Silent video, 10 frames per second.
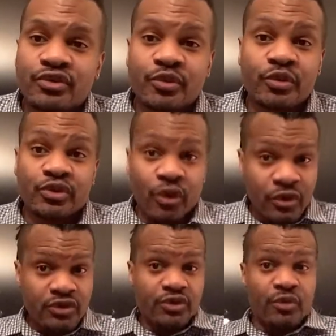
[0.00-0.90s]
was
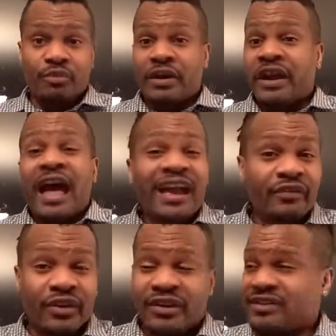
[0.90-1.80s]
also MacGyver?
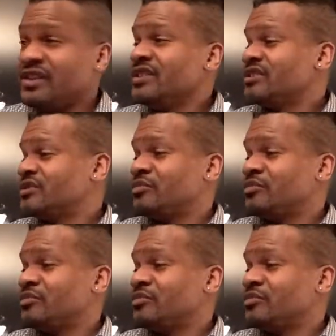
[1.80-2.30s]
Because he's just